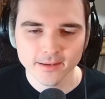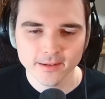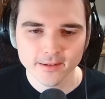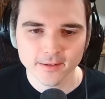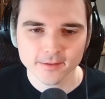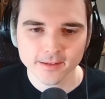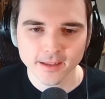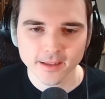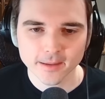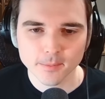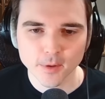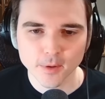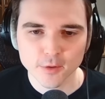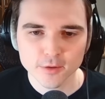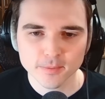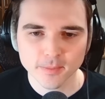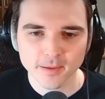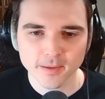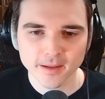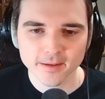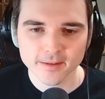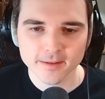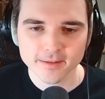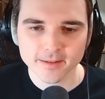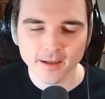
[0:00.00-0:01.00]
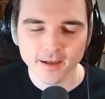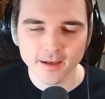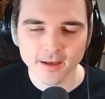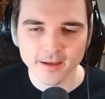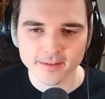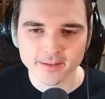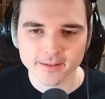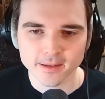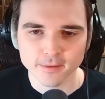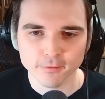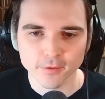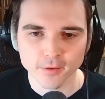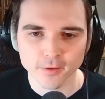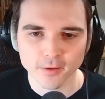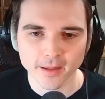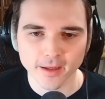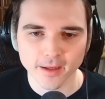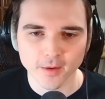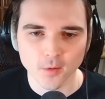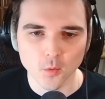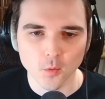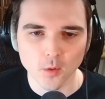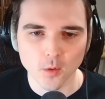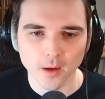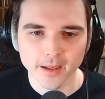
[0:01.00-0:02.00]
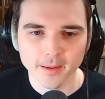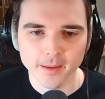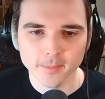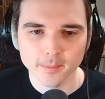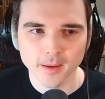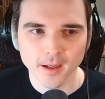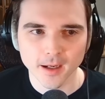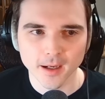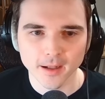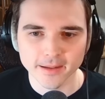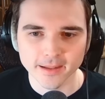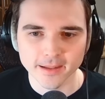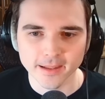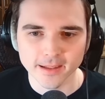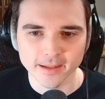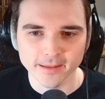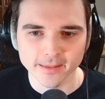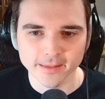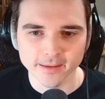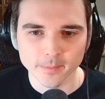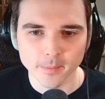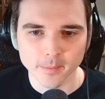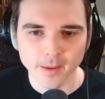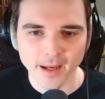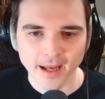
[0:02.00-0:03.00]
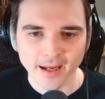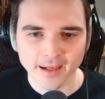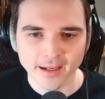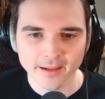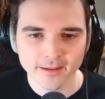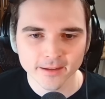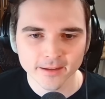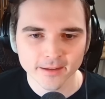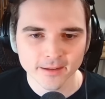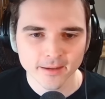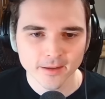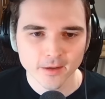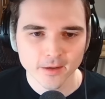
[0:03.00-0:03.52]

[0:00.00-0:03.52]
Looks like most players are, except for like one Pauline in the back.